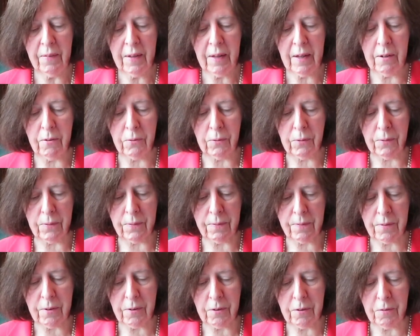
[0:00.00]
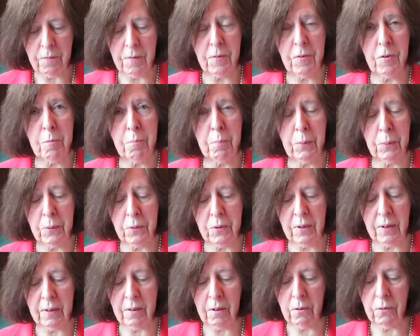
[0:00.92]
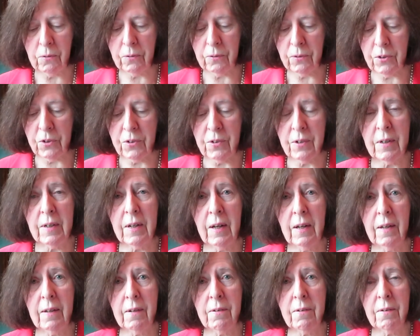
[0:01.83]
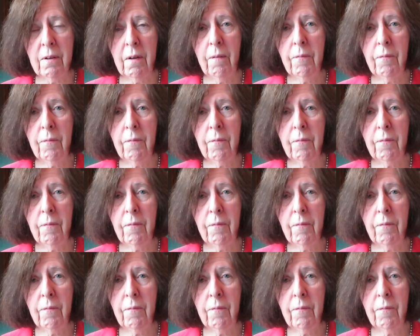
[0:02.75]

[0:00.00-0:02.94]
and also for supporting the launch tonight